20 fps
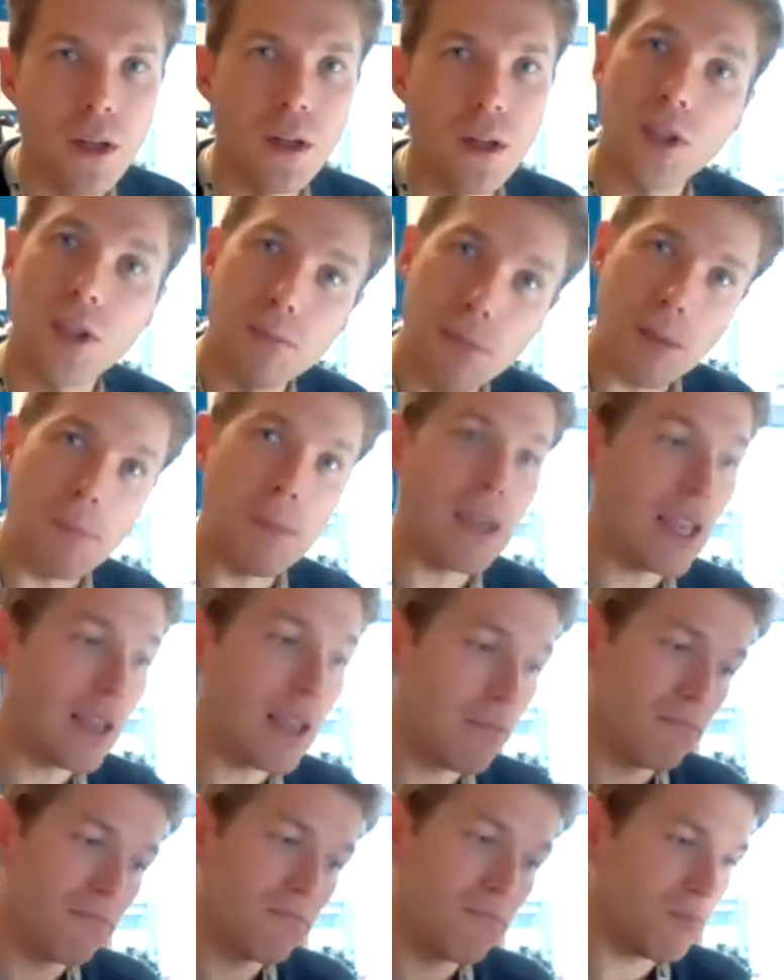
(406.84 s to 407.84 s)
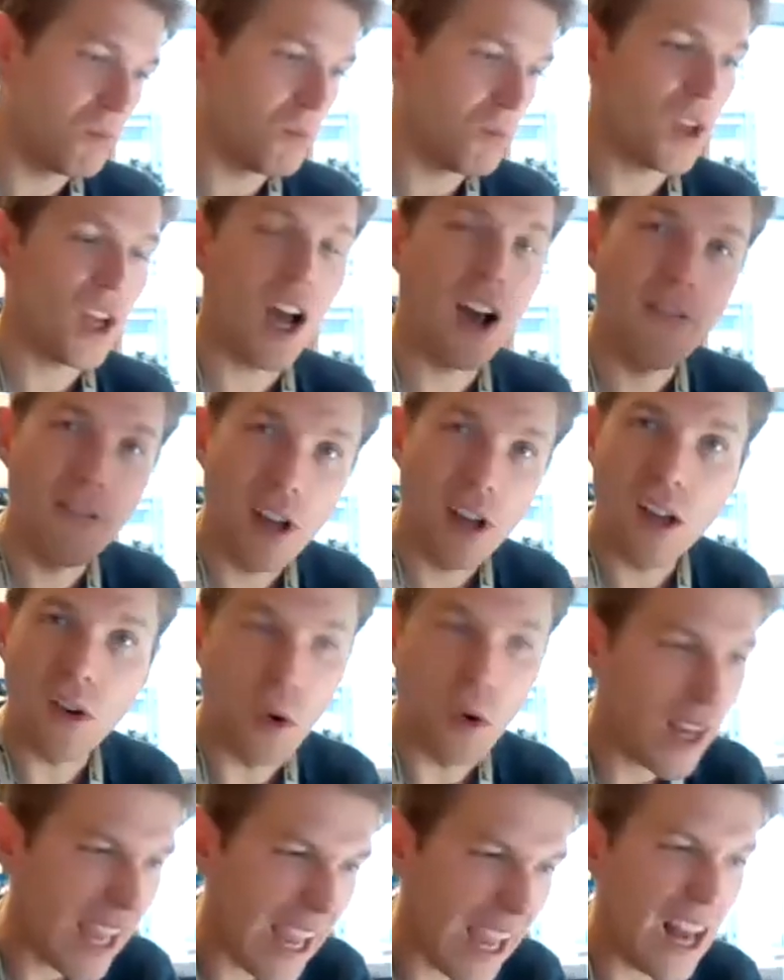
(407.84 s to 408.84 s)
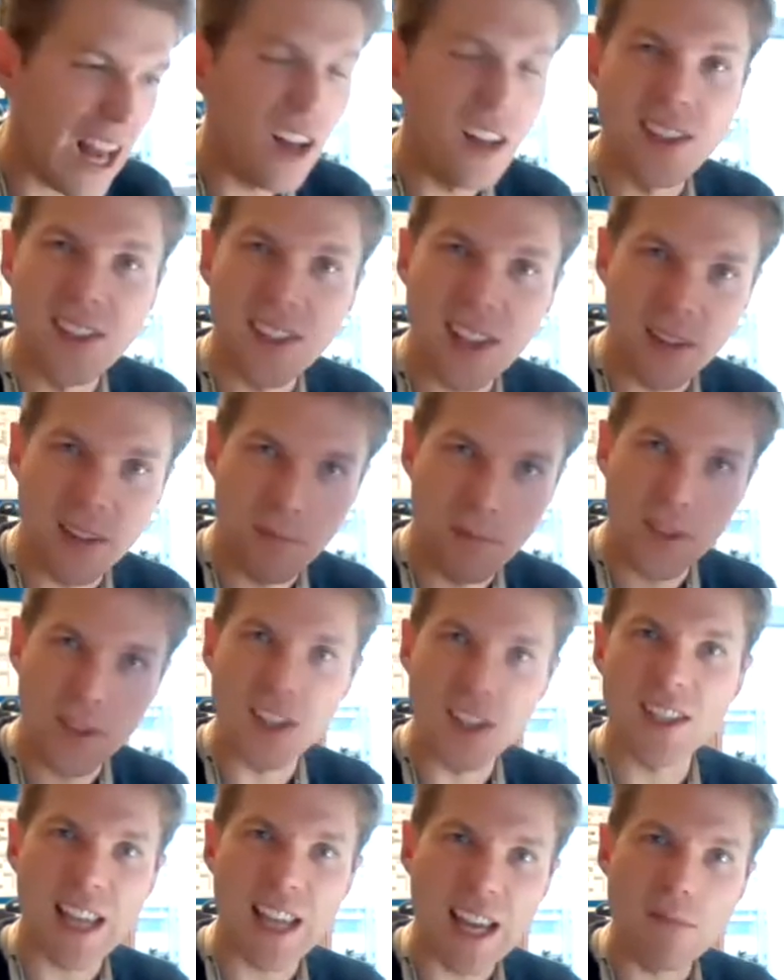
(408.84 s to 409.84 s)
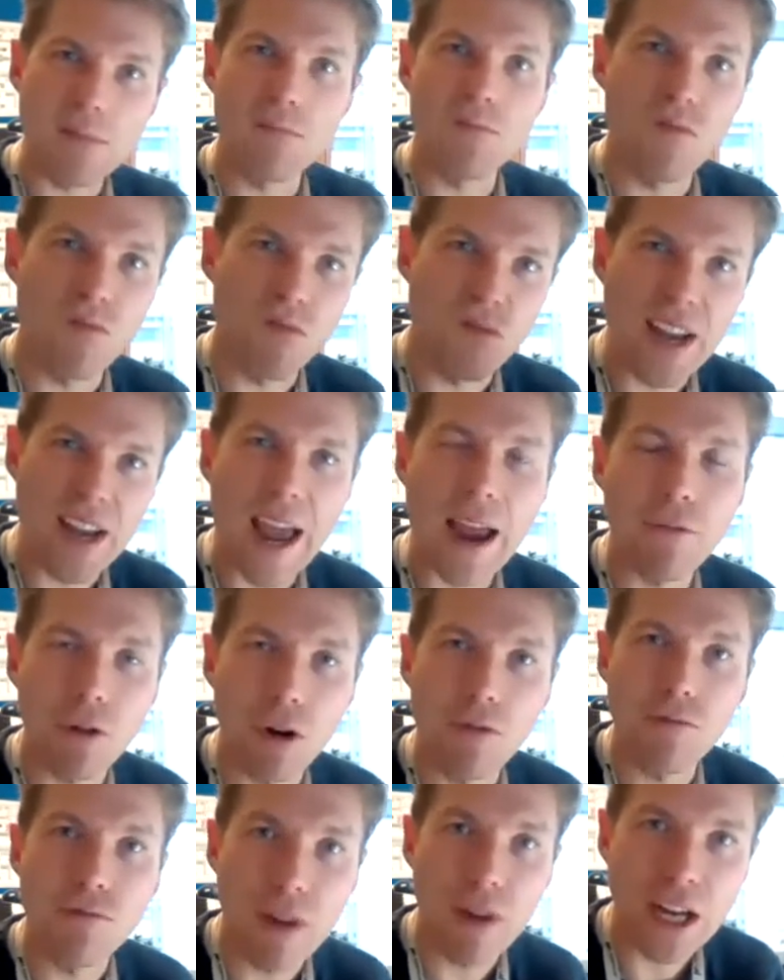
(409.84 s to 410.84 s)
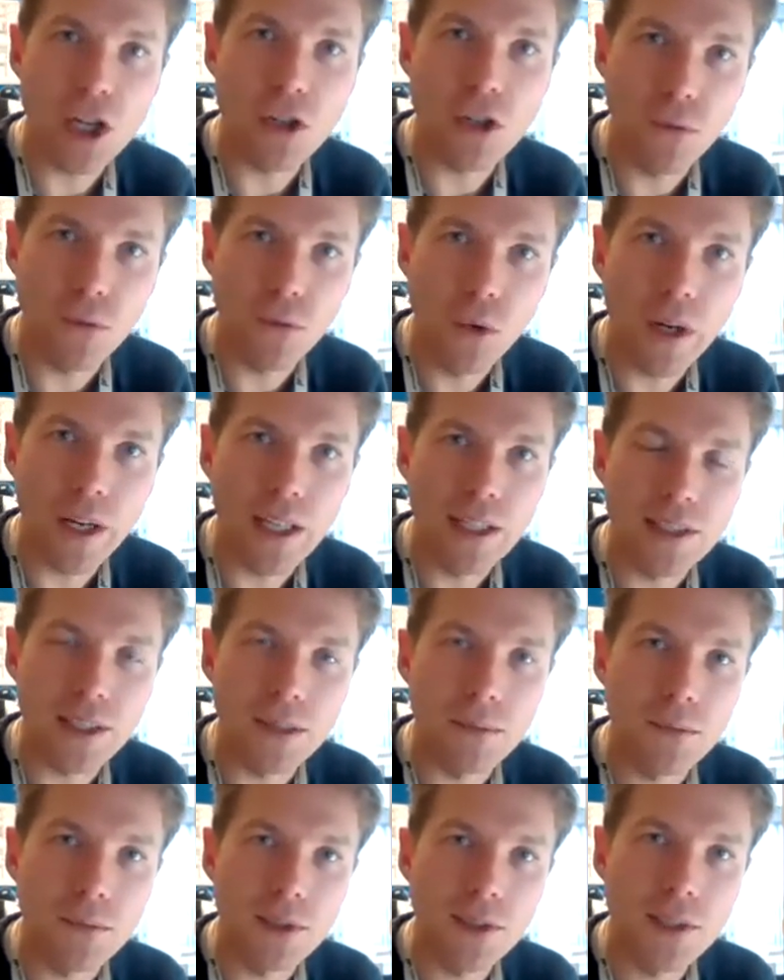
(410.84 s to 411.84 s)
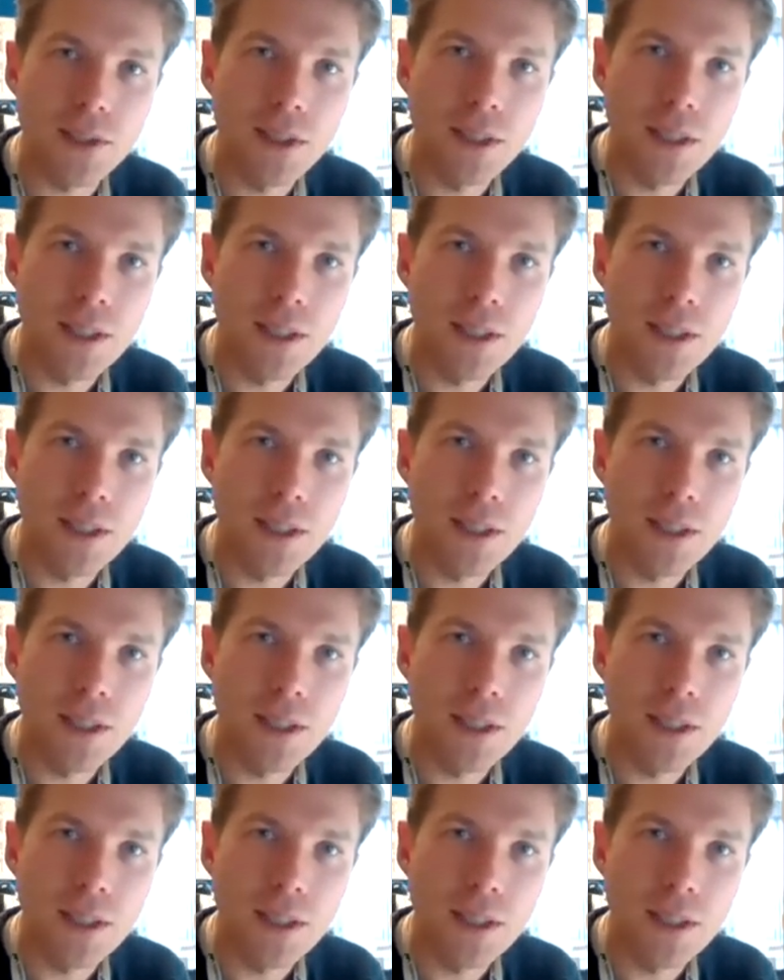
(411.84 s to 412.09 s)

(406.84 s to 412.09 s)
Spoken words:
to maybe cover or kill the same narrow range of organisms.